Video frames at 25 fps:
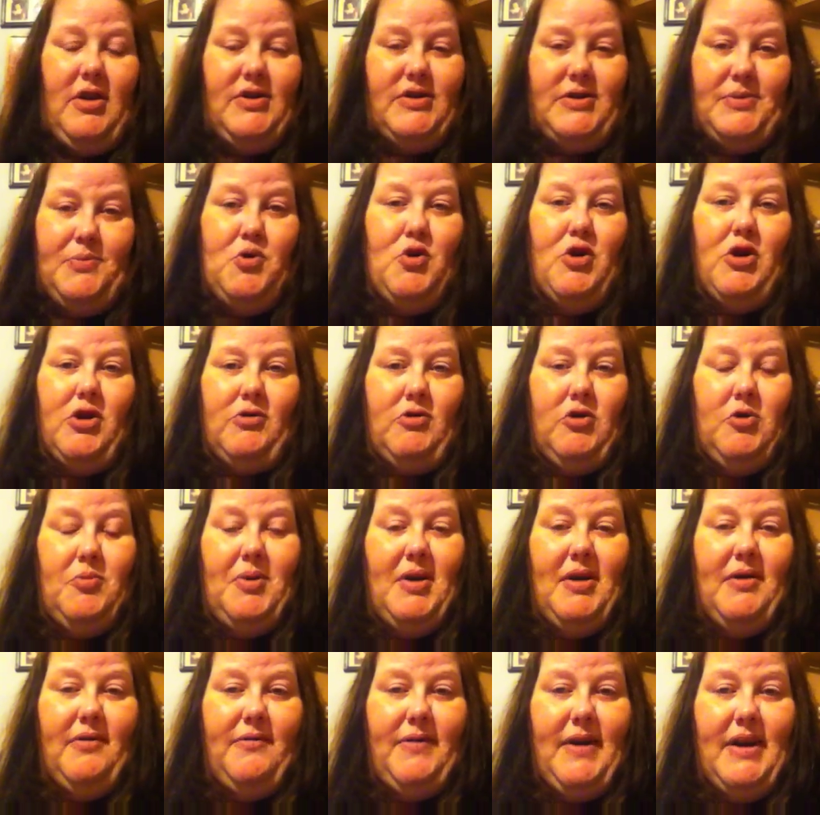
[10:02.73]
a support group
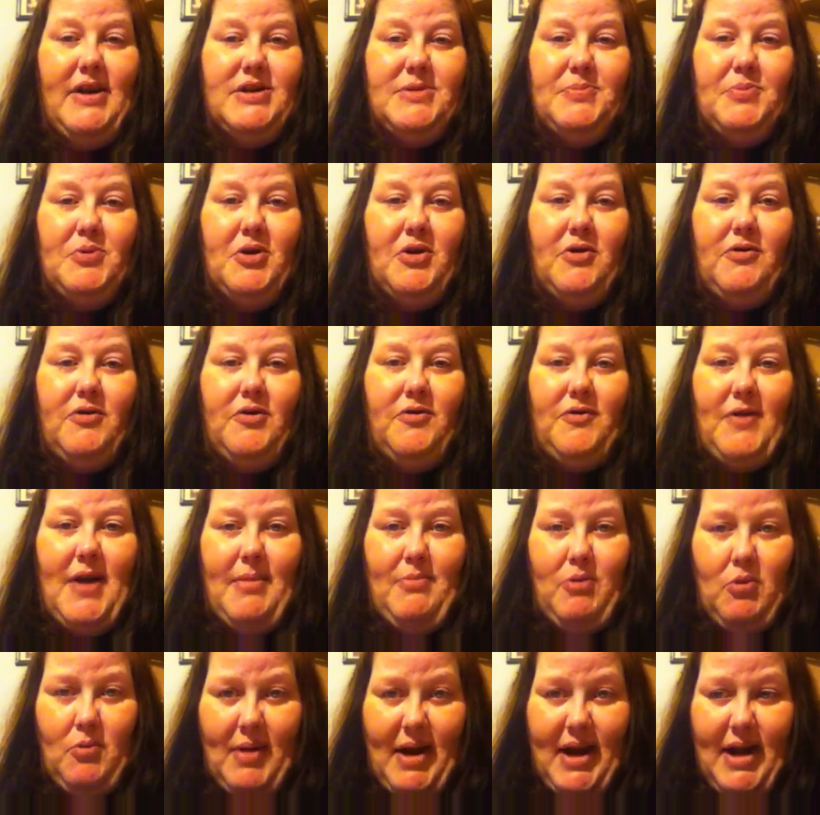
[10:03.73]
on Facebook for
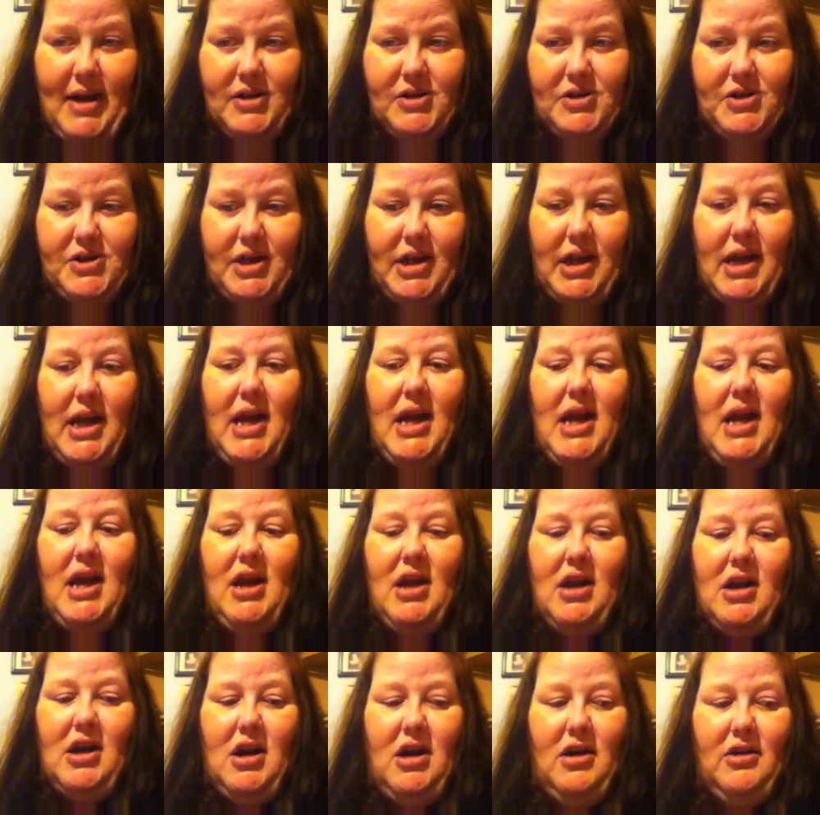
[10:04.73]
fibromyalgia
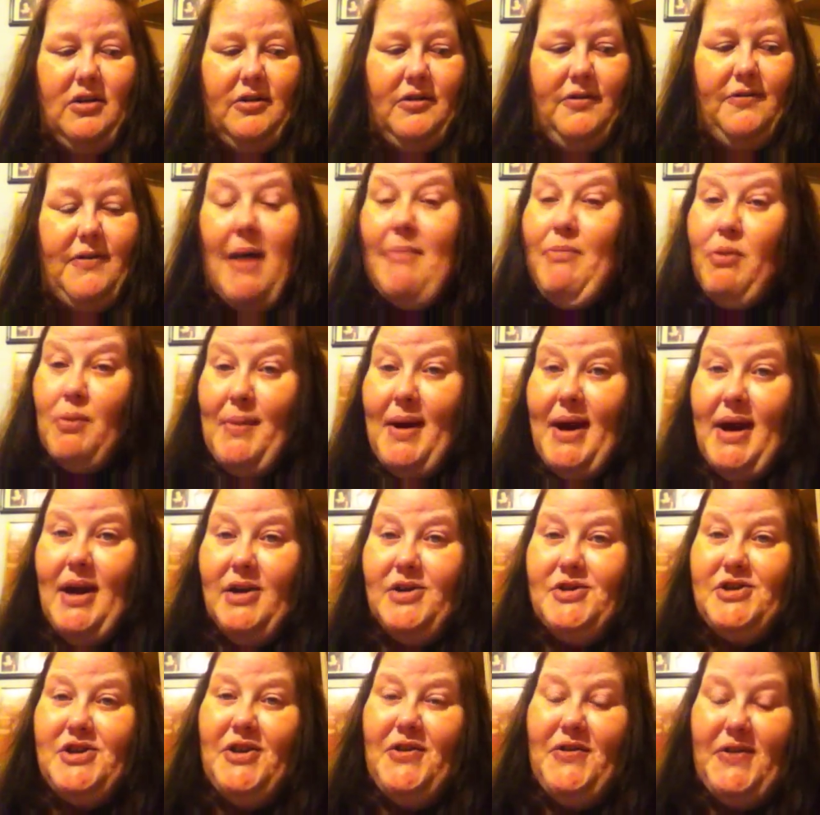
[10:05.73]
called
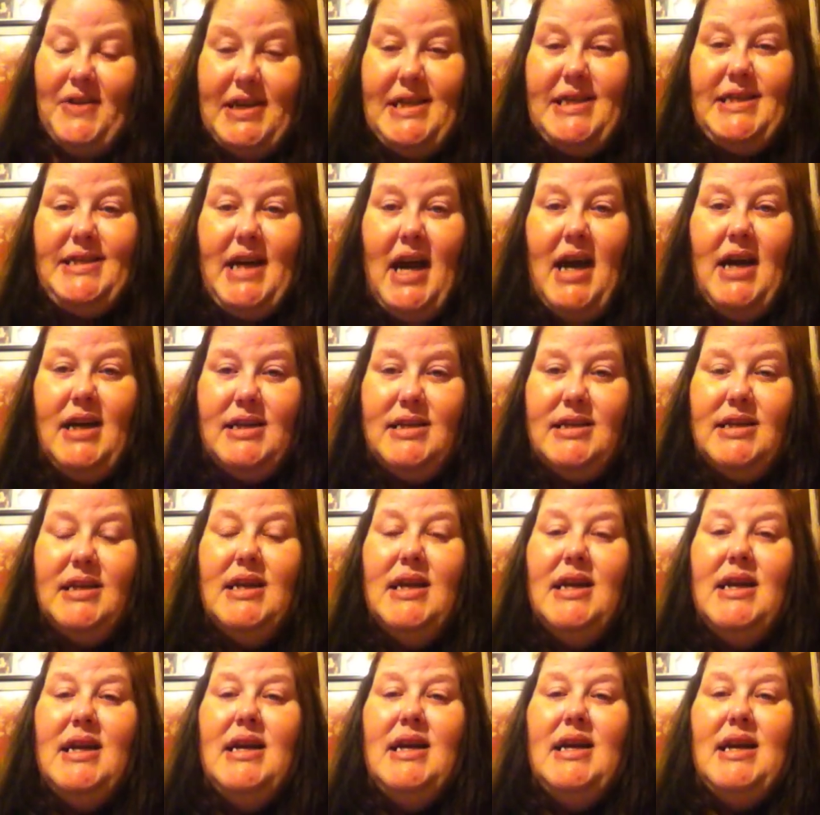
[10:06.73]
Fibromyalgia This Sucks.
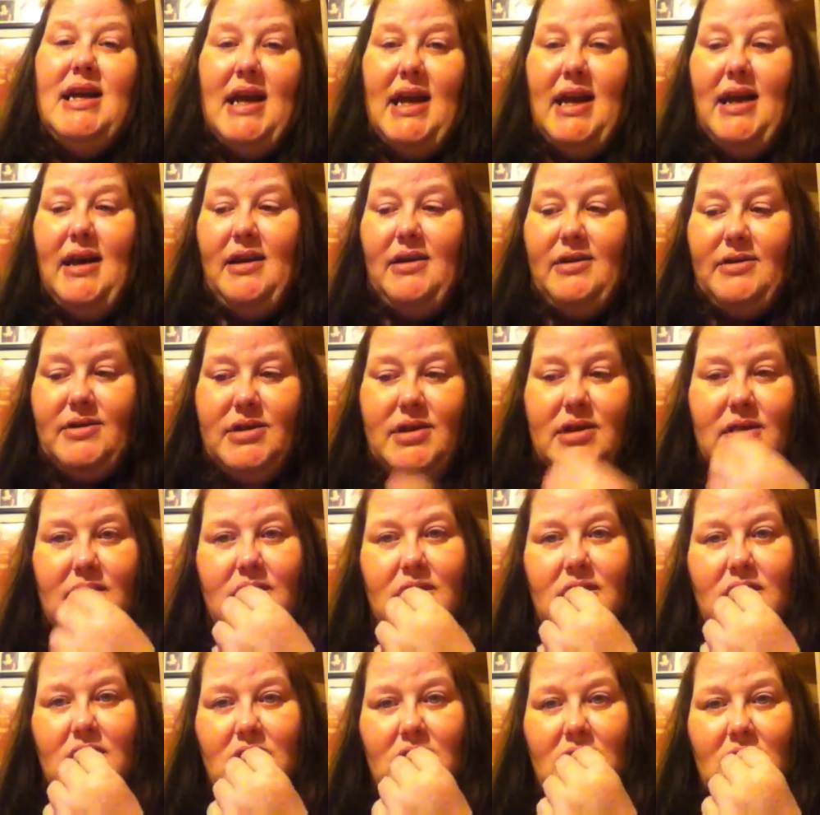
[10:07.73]
And
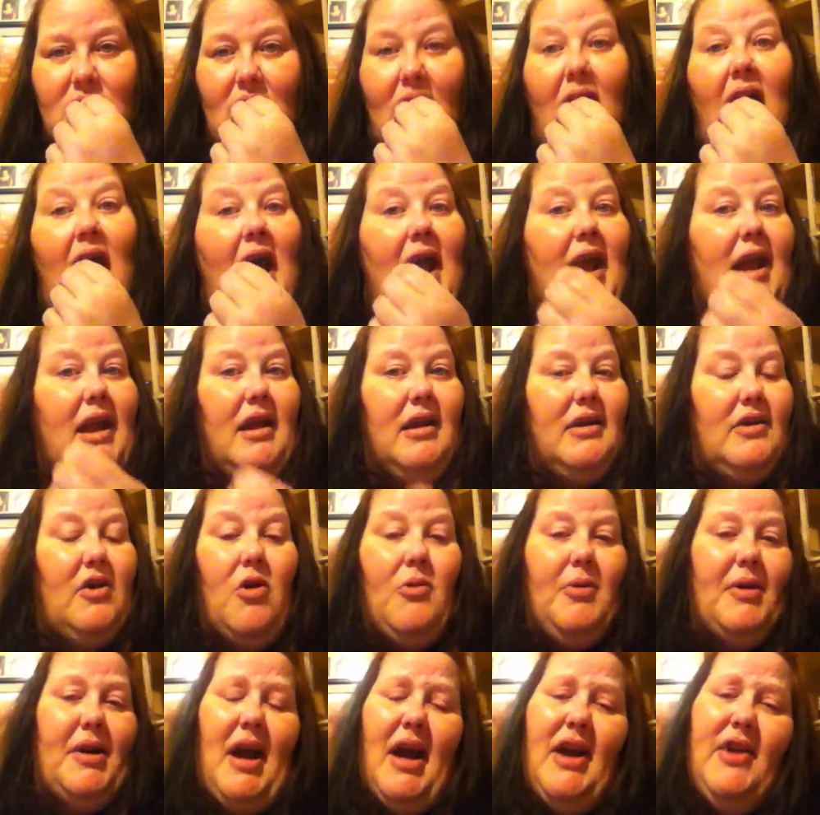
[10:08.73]
I
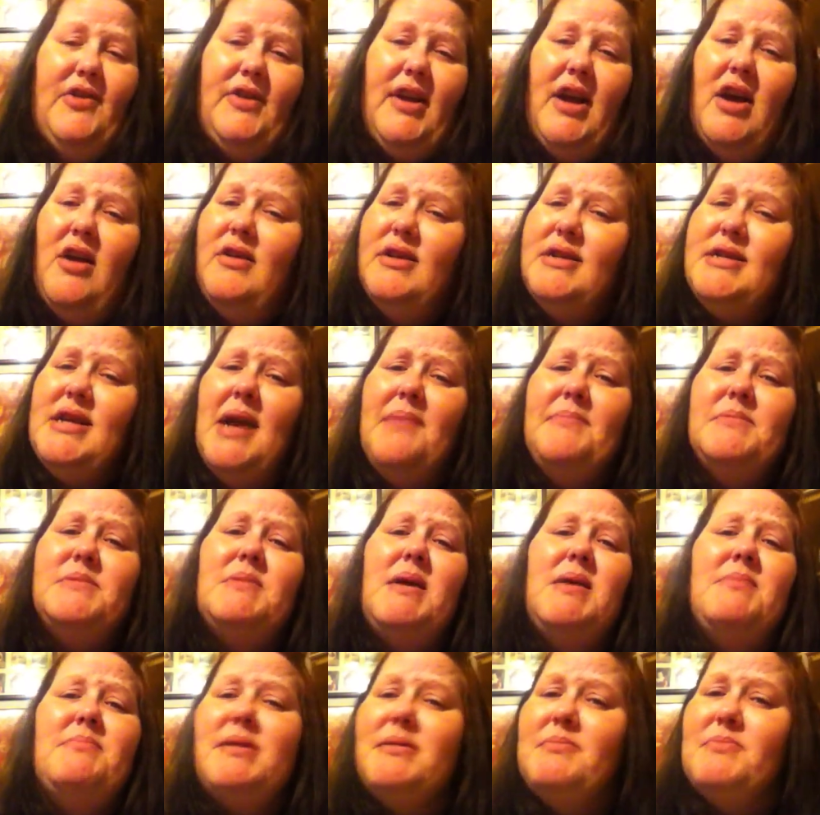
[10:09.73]
say all the time to
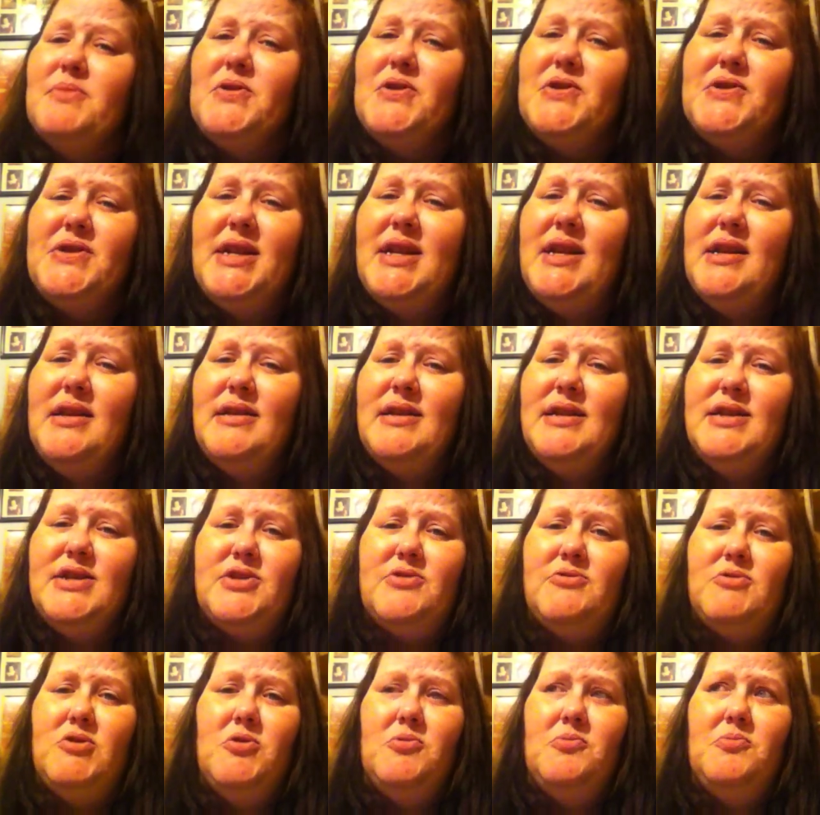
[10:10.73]
my members that this
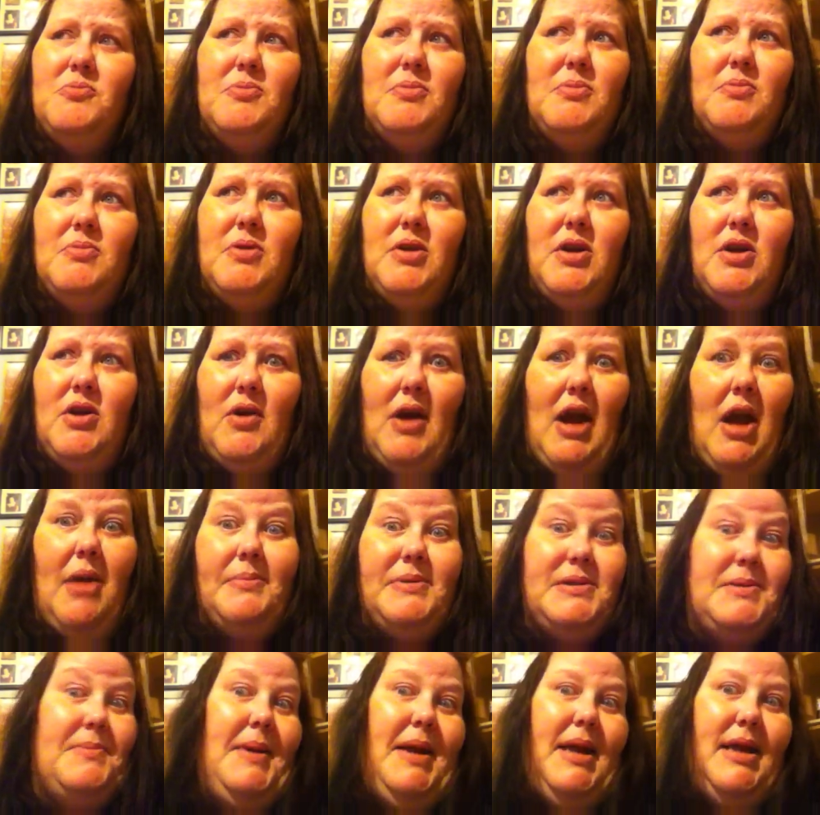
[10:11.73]
group,
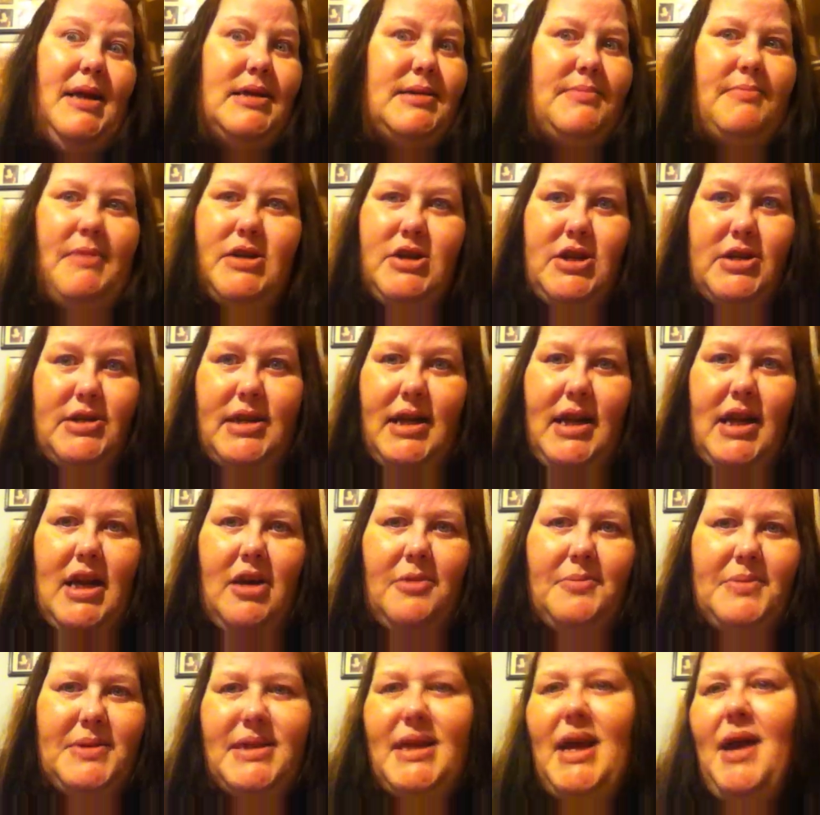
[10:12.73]
helps me as much as it
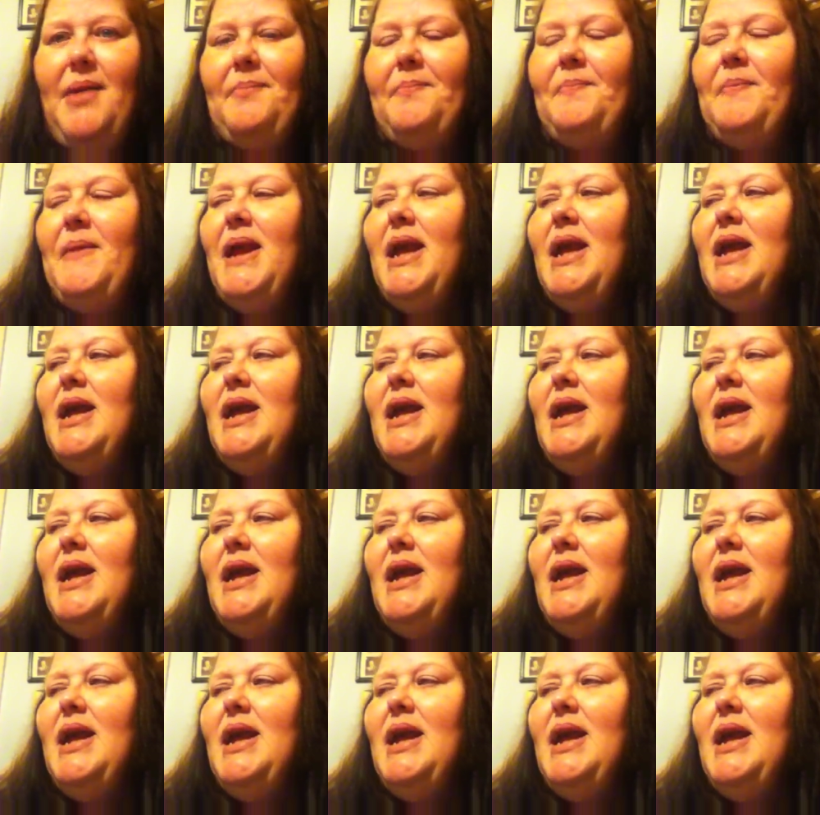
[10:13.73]
helps them.